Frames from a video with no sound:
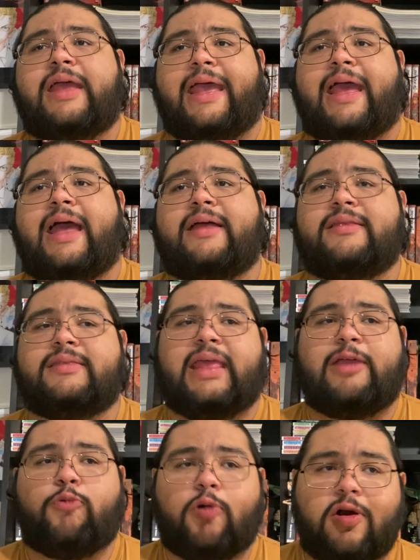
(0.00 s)
and they
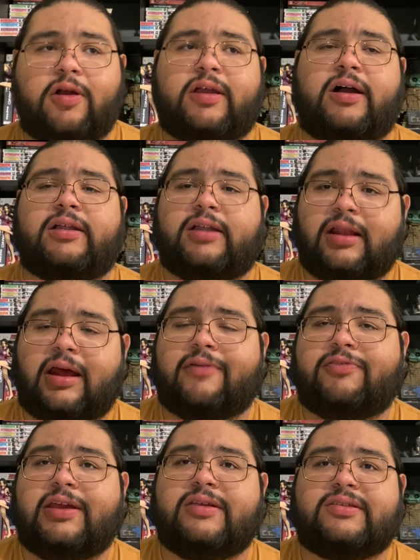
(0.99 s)
work on a lot of
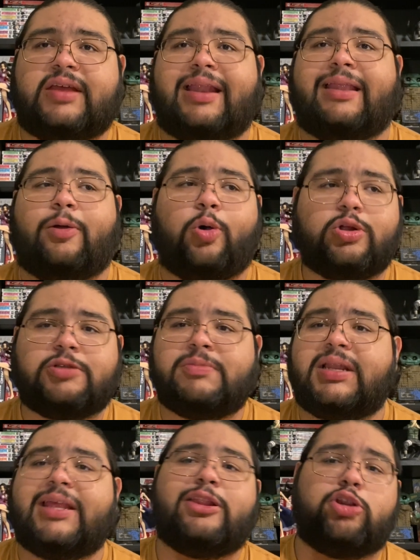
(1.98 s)
things that
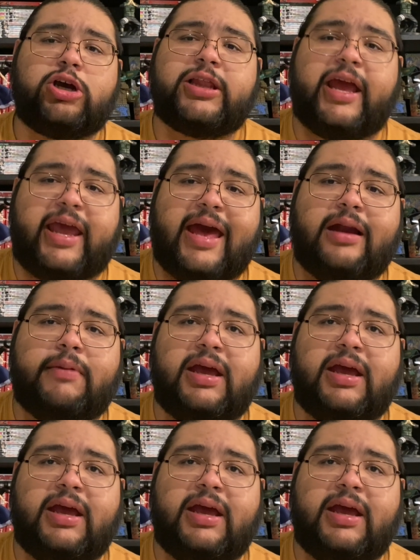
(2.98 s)
ultimately look like anime,